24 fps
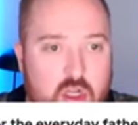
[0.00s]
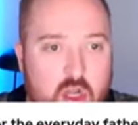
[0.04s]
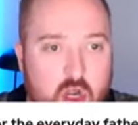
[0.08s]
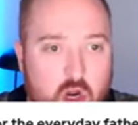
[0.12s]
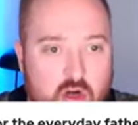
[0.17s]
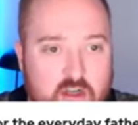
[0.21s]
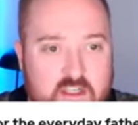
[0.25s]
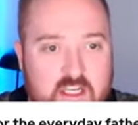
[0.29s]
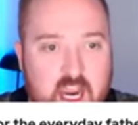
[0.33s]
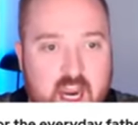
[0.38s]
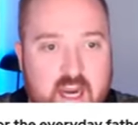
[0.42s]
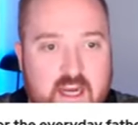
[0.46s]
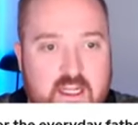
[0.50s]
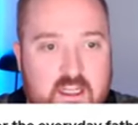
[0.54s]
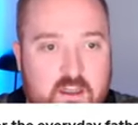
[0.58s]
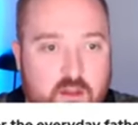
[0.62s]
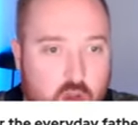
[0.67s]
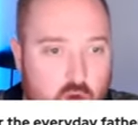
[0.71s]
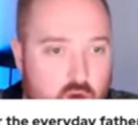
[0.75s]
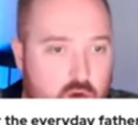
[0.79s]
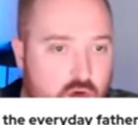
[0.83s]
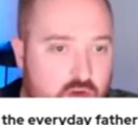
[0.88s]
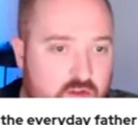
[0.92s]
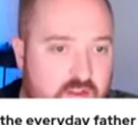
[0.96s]
or tiny
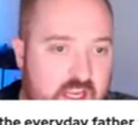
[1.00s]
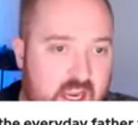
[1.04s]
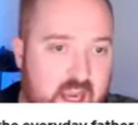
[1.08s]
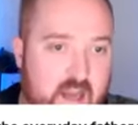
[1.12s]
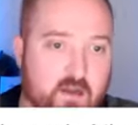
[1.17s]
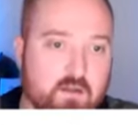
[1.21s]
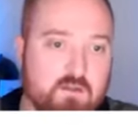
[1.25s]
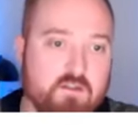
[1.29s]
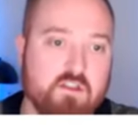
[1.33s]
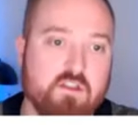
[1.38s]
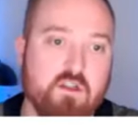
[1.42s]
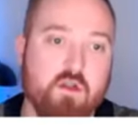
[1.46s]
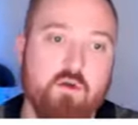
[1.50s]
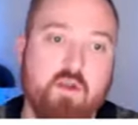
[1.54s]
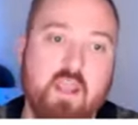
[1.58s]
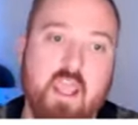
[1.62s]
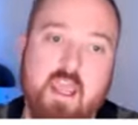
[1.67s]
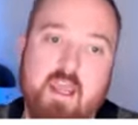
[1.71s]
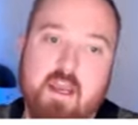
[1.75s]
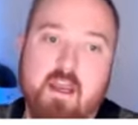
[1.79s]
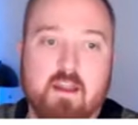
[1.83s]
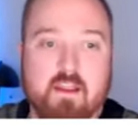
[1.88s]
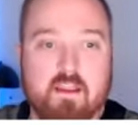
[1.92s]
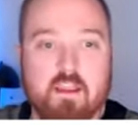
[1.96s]
local towns
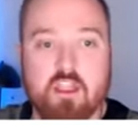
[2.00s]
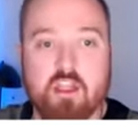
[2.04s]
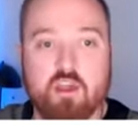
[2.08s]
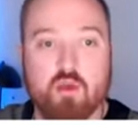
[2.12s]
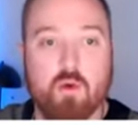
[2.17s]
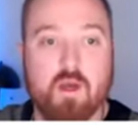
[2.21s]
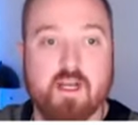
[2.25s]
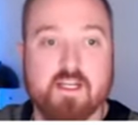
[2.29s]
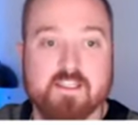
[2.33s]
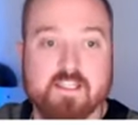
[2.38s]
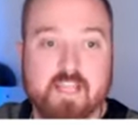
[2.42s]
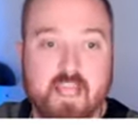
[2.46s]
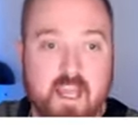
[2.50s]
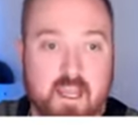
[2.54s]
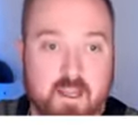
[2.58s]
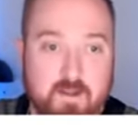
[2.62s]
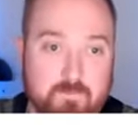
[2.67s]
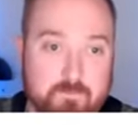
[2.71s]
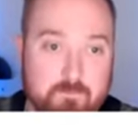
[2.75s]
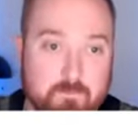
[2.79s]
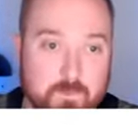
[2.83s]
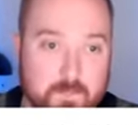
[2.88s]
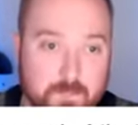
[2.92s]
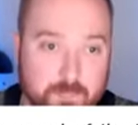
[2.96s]
located in the
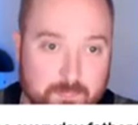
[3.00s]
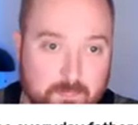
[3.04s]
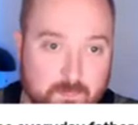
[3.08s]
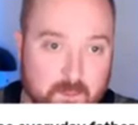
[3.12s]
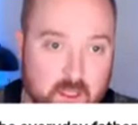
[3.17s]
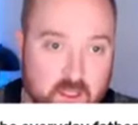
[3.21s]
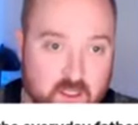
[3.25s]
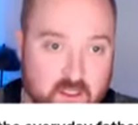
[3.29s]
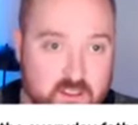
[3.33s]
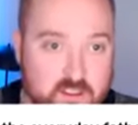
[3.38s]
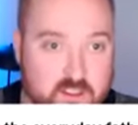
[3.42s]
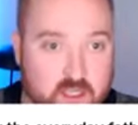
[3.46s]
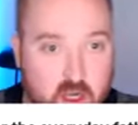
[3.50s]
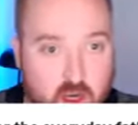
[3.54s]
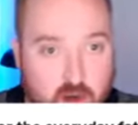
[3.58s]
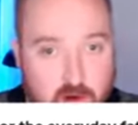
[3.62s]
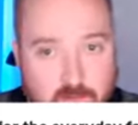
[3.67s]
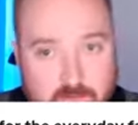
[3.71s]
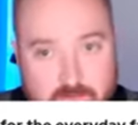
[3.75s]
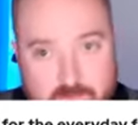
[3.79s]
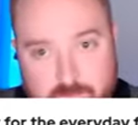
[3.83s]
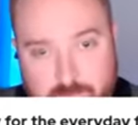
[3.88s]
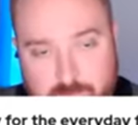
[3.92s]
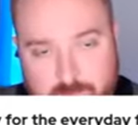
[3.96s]
USA?
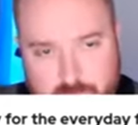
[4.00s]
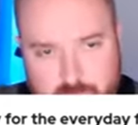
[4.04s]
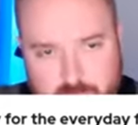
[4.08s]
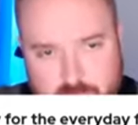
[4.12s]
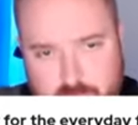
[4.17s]
So